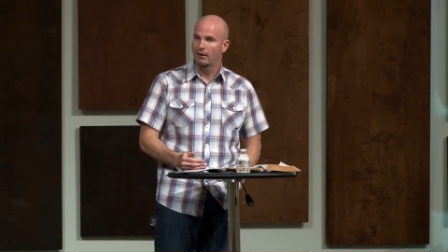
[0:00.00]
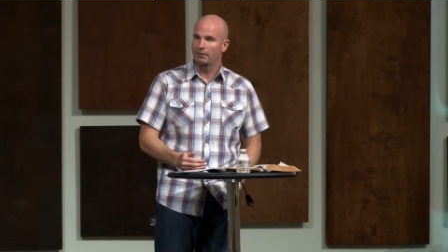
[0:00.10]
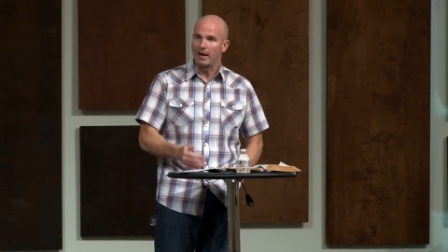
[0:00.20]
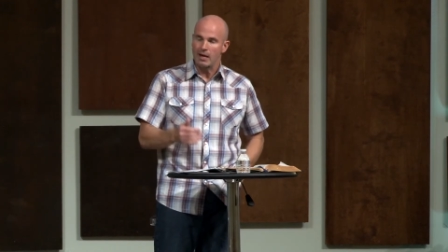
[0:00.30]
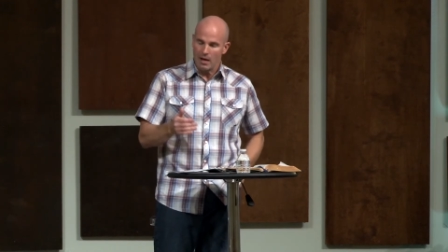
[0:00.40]

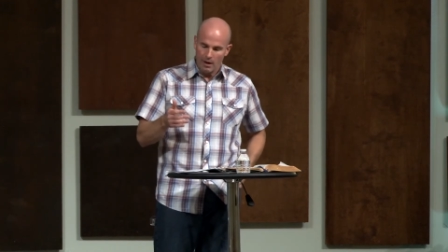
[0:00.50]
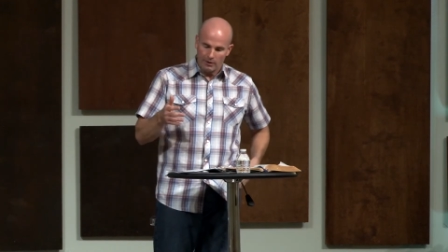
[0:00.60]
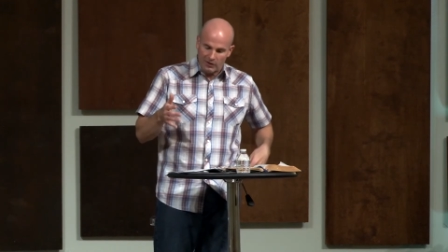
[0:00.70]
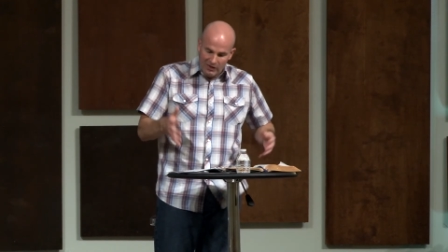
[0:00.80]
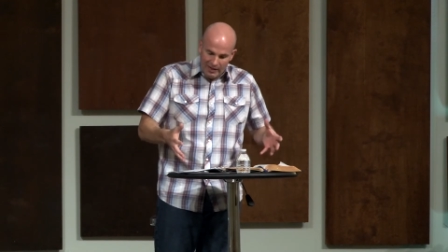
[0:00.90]
They
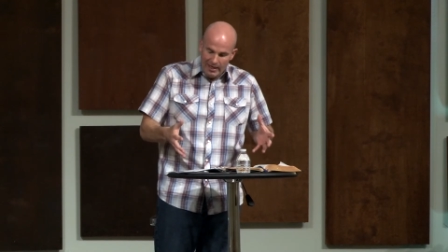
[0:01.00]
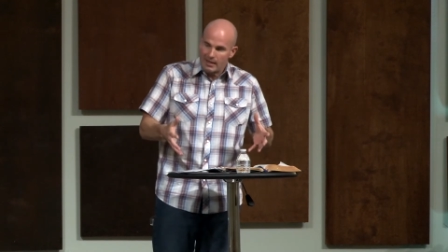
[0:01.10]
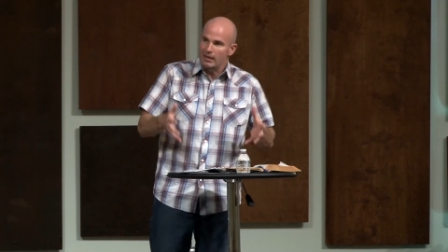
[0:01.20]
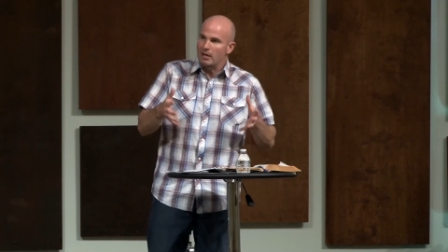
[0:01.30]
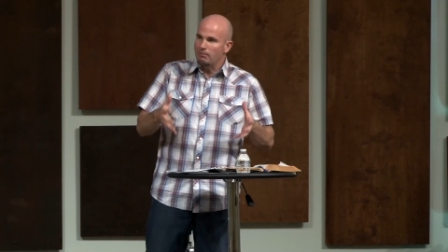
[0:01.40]

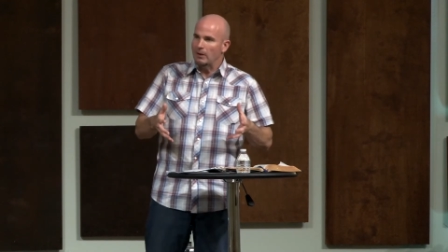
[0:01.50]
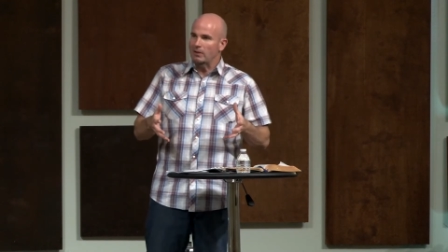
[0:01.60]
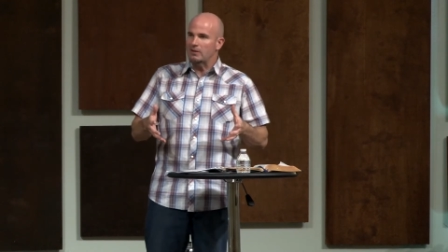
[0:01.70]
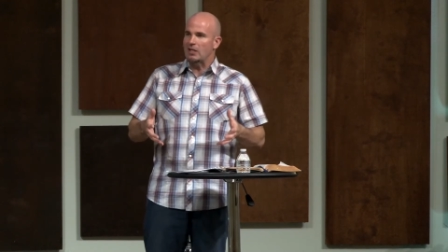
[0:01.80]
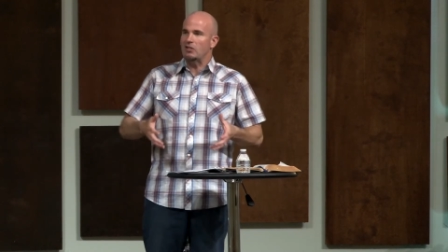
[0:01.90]
see the
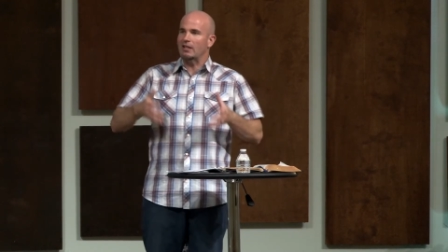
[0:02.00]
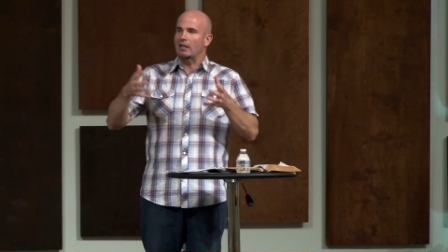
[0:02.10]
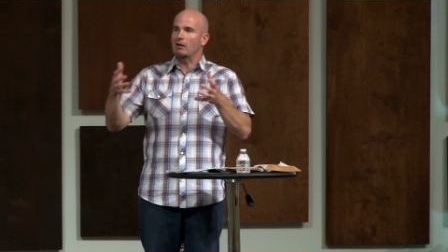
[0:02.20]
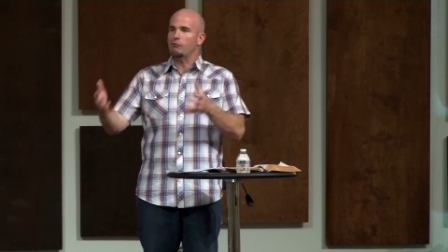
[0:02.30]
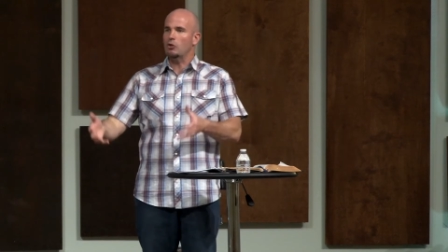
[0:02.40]
ability to
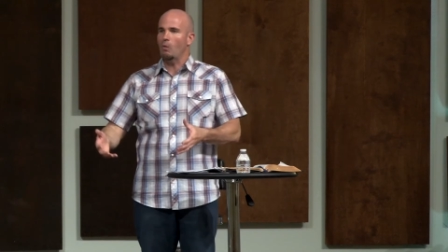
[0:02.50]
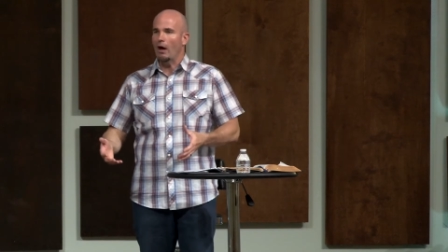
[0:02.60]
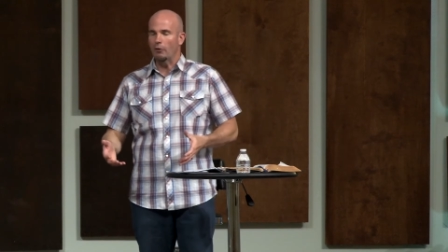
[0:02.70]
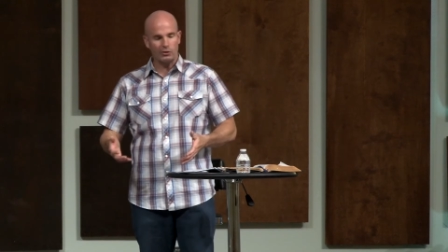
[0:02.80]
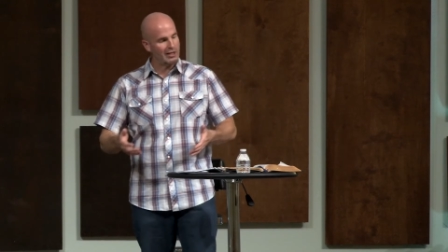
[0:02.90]
give to
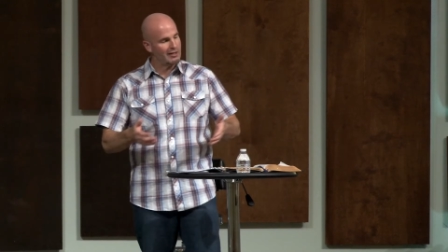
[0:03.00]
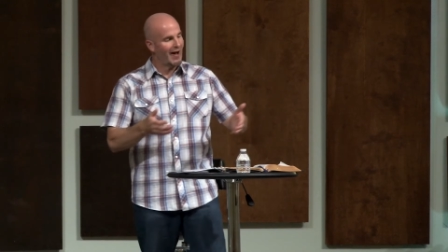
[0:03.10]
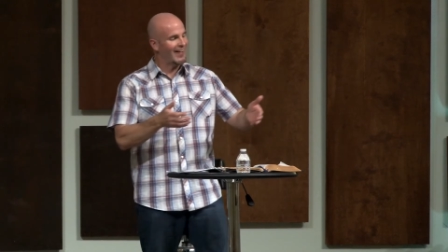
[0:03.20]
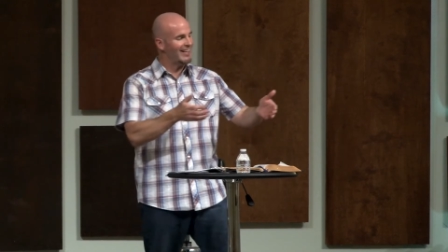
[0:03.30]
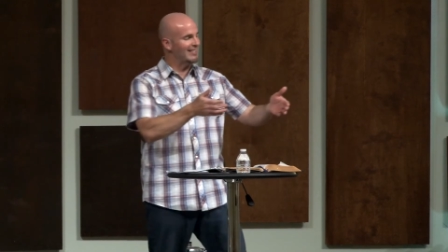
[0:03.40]
others, and
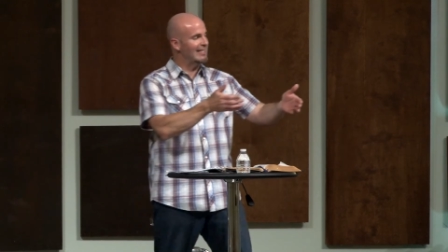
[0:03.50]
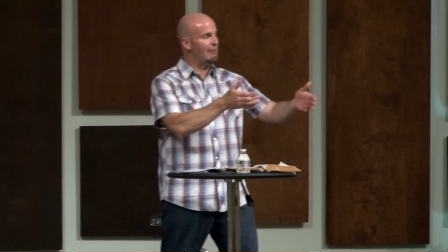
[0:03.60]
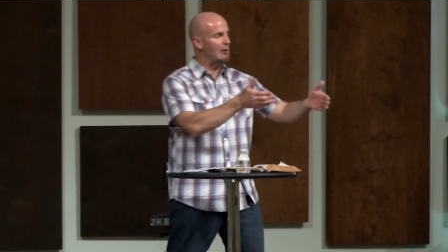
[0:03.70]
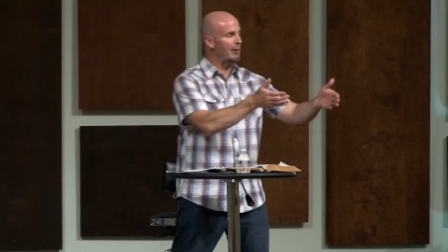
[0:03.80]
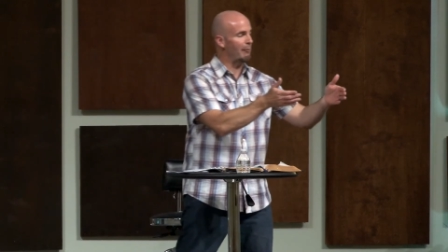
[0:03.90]
God has
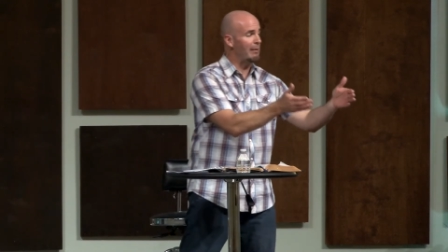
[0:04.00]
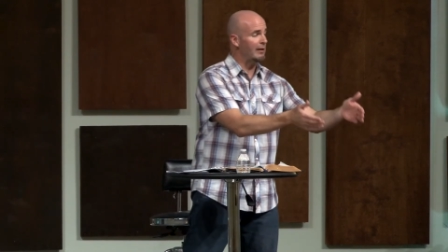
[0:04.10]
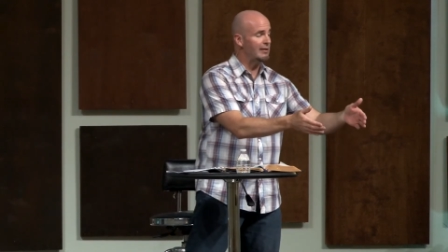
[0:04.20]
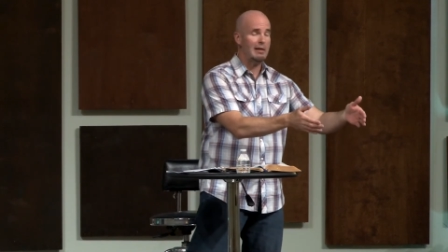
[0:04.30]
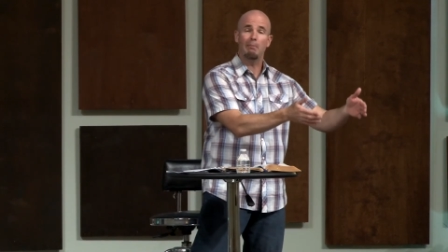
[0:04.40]
given them an
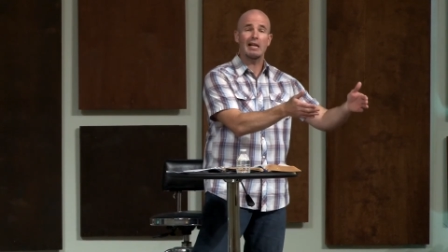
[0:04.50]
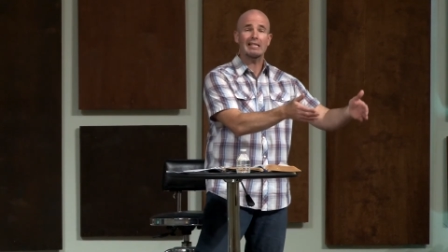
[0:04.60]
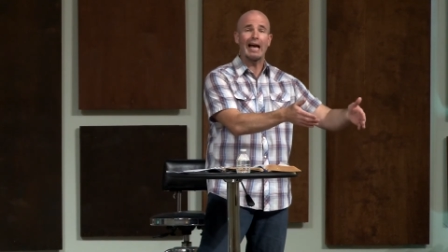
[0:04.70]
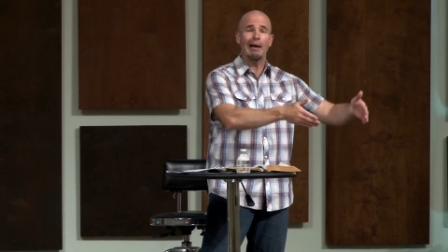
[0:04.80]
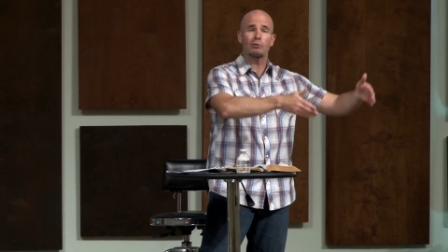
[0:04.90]
ability many
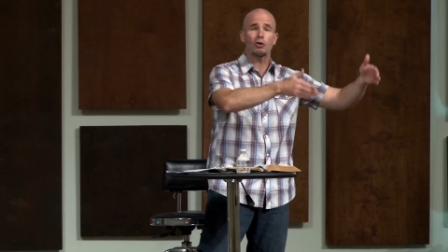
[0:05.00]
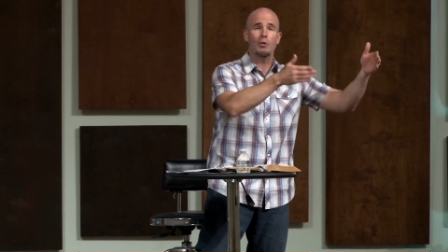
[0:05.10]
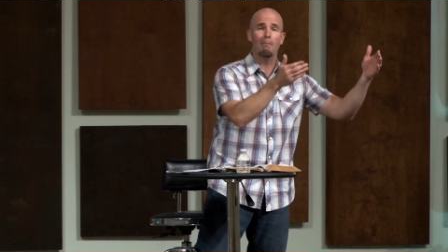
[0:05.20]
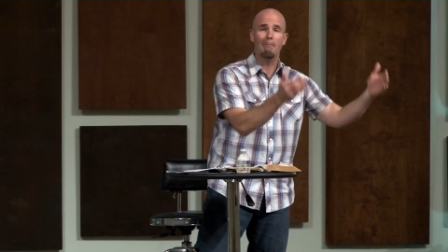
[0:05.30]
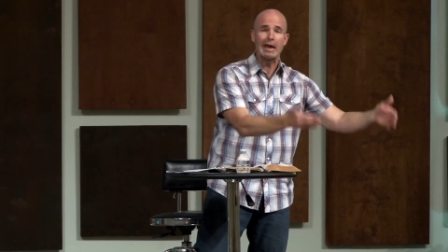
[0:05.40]
times
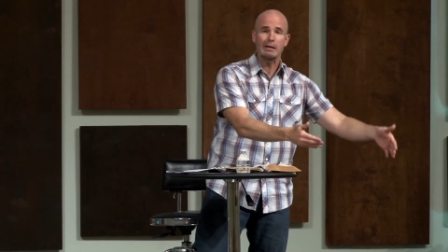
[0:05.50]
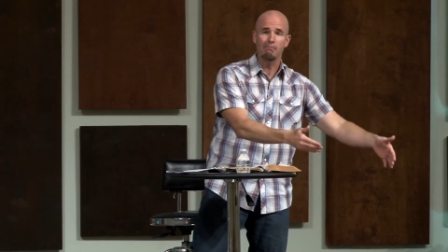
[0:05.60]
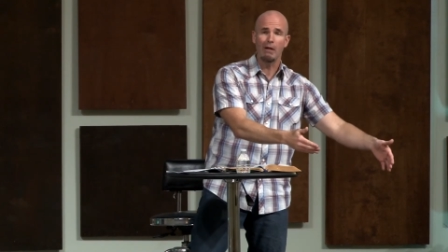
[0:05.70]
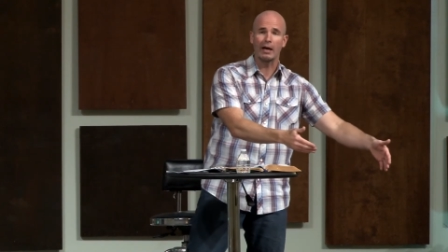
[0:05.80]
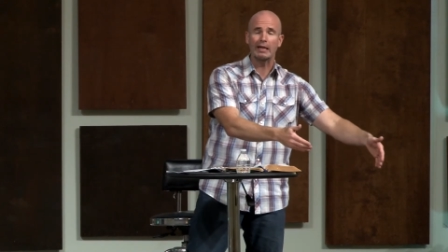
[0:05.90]
to make
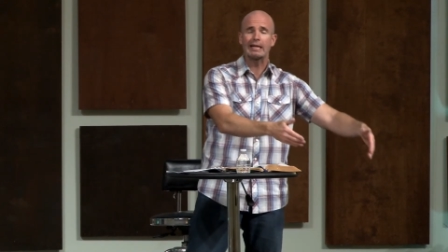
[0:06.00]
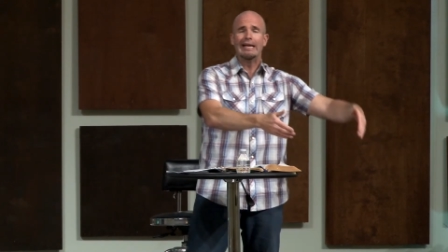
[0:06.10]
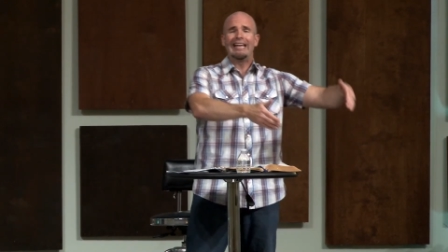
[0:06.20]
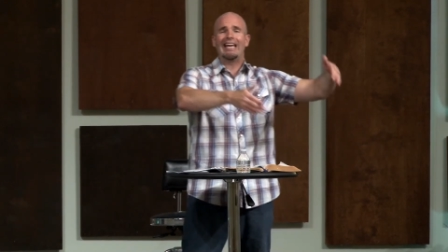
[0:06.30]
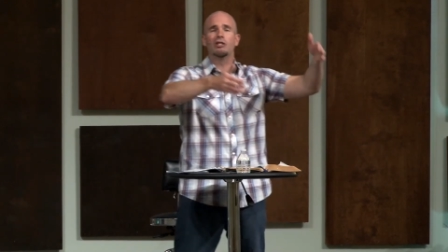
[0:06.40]
money
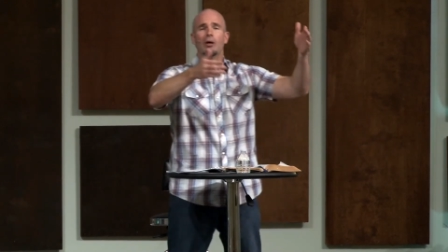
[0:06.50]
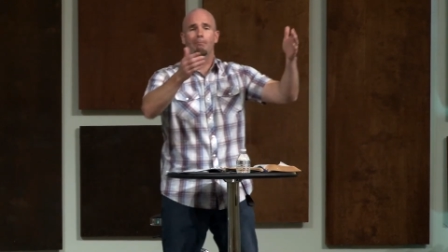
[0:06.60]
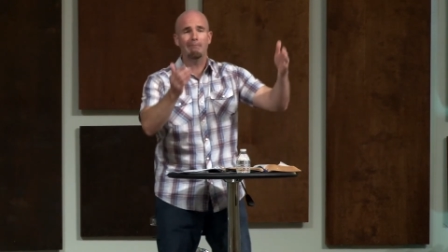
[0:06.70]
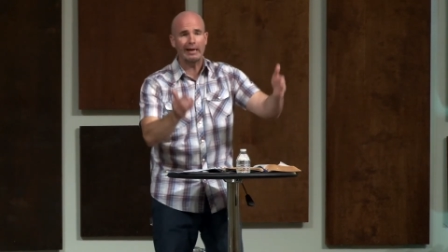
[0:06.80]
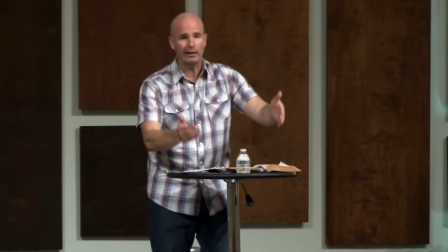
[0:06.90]
and to
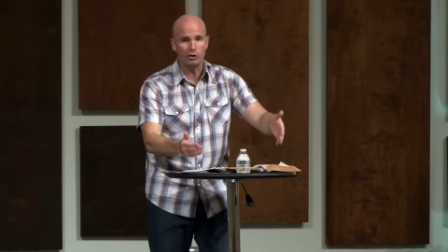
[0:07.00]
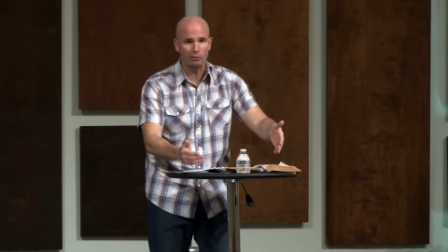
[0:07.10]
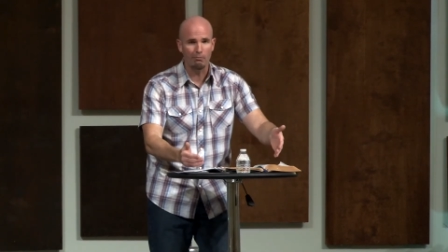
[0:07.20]
manage